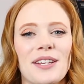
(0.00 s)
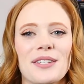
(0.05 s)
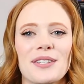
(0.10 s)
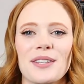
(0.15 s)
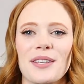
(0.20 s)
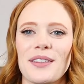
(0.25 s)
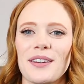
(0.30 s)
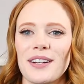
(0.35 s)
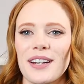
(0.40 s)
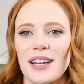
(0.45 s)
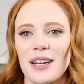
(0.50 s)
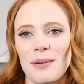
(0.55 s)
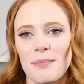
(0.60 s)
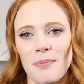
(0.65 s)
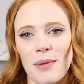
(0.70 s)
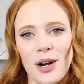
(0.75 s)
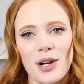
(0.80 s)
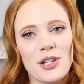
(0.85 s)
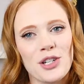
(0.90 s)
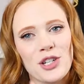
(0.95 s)
So they're gonna
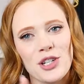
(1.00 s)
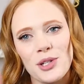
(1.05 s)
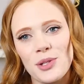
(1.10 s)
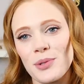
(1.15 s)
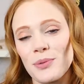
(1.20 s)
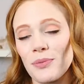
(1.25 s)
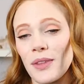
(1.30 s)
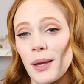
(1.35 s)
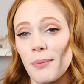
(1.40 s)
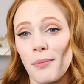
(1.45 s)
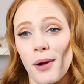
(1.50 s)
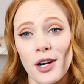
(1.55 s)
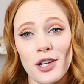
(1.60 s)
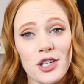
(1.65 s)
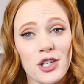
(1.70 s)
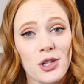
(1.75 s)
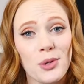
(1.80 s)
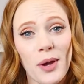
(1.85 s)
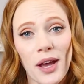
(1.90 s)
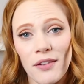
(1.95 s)
march you, they
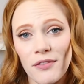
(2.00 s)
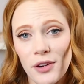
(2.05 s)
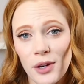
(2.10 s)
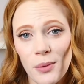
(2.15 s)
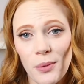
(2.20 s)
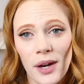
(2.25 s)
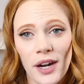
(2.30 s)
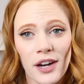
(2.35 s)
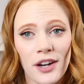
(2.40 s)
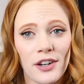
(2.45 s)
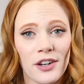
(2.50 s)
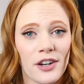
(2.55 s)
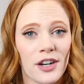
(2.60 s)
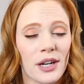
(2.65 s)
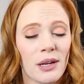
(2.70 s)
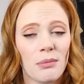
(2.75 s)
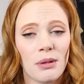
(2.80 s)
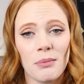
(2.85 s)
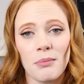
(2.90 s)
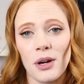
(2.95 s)
march you everywhere, you're
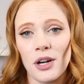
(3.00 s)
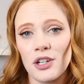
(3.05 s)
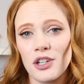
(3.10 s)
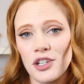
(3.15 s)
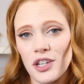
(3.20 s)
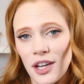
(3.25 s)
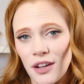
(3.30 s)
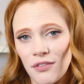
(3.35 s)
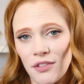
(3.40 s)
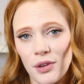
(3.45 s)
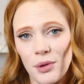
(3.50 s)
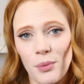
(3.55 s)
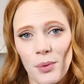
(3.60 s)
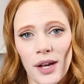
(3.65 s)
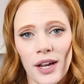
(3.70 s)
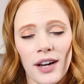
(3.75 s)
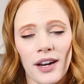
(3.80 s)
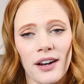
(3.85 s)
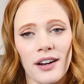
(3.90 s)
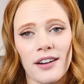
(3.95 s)
gonna be marched
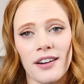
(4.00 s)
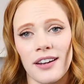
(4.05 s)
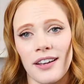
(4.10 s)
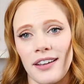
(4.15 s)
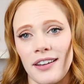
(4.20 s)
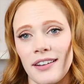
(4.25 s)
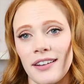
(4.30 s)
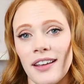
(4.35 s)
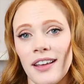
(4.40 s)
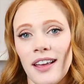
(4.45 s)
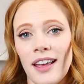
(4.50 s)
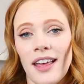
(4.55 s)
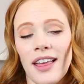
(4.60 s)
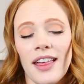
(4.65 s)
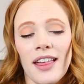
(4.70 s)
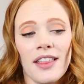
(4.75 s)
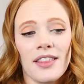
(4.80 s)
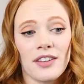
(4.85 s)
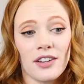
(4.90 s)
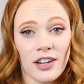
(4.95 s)
everywhere, and
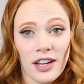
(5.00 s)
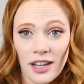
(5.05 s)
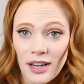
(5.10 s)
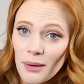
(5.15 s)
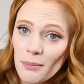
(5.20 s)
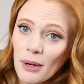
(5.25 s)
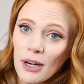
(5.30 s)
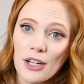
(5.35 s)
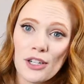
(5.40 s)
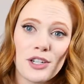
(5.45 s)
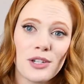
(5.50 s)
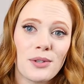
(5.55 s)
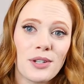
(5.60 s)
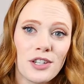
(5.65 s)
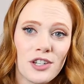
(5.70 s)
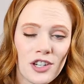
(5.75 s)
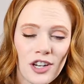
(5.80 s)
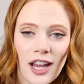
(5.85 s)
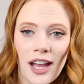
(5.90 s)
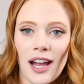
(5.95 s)
they're gonna march you
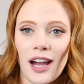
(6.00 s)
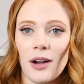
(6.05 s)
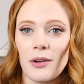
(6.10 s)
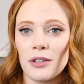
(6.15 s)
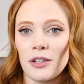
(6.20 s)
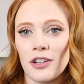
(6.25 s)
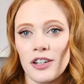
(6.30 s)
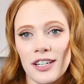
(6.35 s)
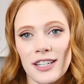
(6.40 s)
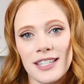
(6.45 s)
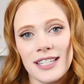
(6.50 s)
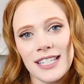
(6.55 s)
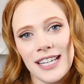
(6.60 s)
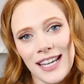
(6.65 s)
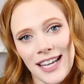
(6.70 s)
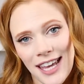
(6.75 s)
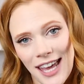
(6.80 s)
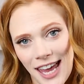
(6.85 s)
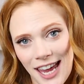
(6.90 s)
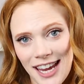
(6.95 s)
to chow, and you're gonna
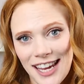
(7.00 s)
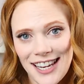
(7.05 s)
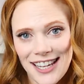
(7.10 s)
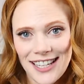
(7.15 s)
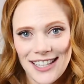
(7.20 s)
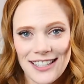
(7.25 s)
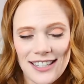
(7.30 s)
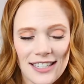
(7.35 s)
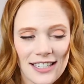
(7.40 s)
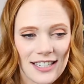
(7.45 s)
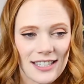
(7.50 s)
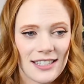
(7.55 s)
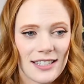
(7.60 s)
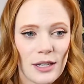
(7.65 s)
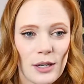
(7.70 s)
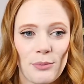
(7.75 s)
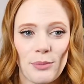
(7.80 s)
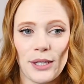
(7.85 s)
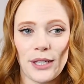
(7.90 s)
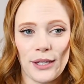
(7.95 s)
sing cadence, and it's
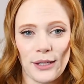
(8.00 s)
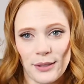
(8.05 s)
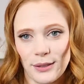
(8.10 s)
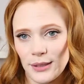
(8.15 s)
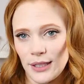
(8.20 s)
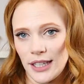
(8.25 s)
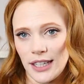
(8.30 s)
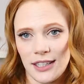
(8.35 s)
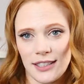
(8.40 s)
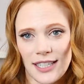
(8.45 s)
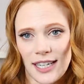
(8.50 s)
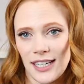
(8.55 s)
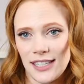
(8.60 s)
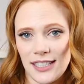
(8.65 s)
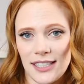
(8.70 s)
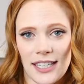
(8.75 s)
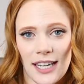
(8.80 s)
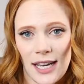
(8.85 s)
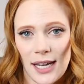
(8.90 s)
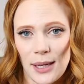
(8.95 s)
gonna be, like a
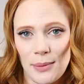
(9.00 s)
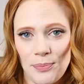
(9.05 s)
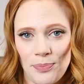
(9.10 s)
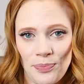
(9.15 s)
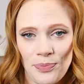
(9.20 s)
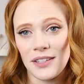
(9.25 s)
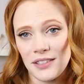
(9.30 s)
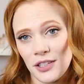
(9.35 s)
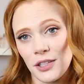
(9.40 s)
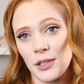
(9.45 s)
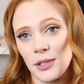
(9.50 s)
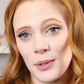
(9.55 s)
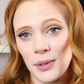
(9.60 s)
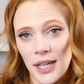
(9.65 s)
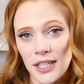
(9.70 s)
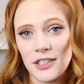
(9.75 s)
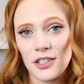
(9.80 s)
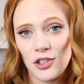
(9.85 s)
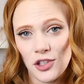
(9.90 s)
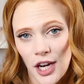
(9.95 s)
dandy time until you
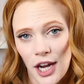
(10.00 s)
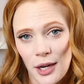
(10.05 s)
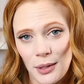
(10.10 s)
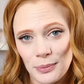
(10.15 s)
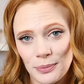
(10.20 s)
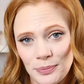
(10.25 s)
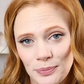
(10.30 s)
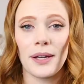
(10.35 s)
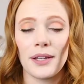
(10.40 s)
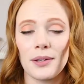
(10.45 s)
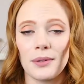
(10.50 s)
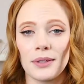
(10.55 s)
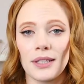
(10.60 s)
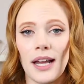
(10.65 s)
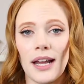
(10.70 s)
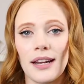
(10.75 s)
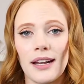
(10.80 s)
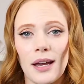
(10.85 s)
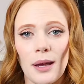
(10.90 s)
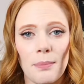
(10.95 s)
get to chow. But you
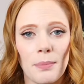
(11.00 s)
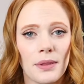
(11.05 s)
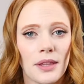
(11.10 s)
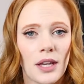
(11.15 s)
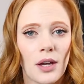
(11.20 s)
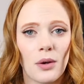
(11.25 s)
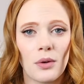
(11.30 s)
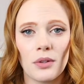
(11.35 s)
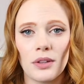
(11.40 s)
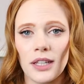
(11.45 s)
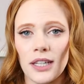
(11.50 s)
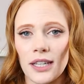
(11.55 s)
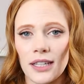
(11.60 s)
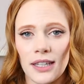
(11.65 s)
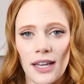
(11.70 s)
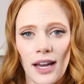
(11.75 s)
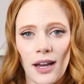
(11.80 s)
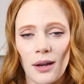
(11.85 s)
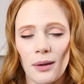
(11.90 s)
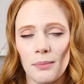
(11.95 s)
line up, and they only
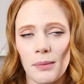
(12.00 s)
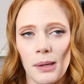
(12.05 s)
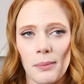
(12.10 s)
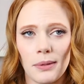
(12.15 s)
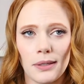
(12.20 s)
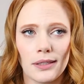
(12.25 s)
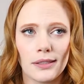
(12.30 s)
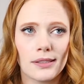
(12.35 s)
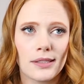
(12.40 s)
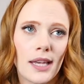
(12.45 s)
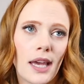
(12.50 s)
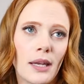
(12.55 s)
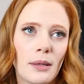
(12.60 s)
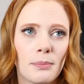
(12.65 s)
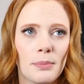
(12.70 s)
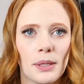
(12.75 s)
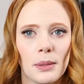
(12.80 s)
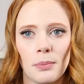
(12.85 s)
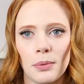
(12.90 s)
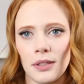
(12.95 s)
allow maybe
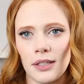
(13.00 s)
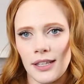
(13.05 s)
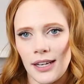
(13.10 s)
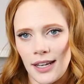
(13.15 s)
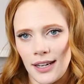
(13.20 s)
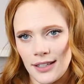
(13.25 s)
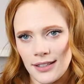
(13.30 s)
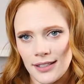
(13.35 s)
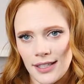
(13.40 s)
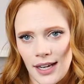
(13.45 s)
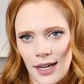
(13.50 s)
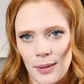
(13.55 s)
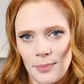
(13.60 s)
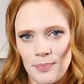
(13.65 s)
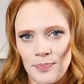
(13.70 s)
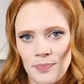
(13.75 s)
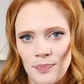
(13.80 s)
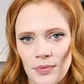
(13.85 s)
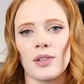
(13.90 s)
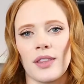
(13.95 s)
10 people in at a
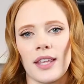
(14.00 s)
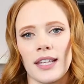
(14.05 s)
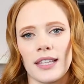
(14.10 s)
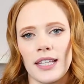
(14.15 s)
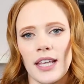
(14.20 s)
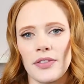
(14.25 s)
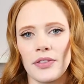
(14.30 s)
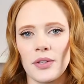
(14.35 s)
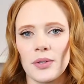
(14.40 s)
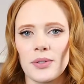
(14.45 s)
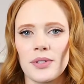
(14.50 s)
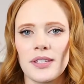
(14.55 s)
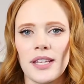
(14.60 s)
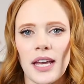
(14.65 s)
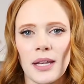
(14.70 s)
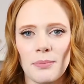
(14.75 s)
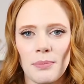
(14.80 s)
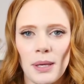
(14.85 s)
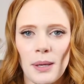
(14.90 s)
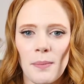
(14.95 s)
time. So they let those
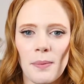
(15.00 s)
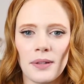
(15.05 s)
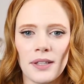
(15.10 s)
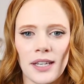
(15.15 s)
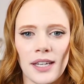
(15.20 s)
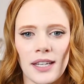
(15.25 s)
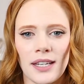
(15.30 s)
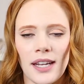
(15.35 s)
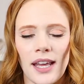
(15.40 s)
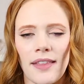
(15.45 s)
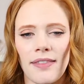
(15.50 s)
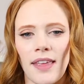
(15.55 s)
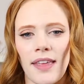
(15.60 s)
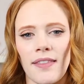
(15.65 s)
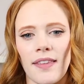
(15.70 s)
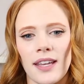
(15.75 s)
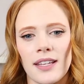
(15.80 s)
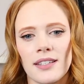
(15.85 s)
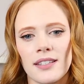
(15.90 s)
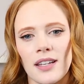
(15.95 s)
10 people in, and
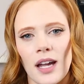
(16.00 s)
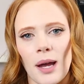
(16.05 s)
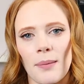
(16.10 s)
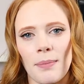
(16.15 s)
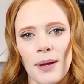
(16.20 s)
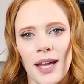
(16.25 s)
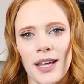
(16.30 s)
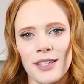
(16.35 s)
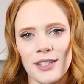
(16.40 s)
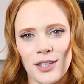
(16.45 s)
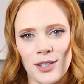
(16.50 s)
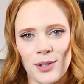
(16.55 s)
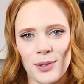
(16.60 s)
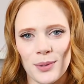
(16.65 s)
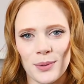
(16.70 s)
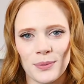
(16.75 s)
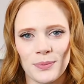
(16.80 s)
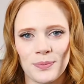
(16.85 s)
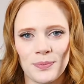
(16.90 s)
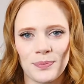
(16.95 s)
then they stop at
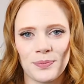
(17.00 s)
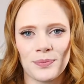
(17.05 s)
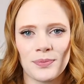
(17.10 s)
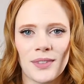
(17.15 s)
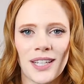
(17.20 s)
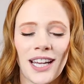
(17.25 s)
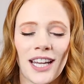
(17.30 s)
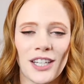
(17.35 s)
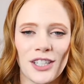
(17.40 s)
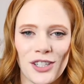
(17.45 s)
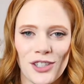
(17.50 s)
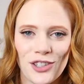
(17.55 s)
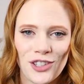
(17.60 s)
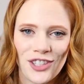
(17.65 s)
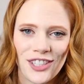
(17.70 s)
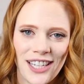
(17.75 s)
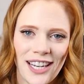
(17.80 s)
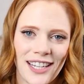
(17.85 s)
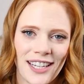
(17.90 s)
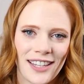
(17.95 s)
you, and you're
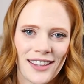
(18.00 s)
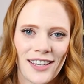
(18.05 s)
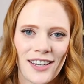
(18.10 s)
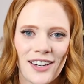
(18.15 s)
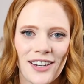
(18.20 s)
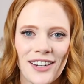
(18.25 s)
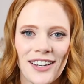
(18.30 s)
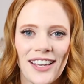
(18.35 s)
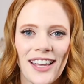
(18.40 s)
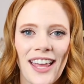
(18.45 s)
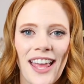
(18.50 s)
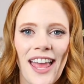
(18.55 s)
standing there.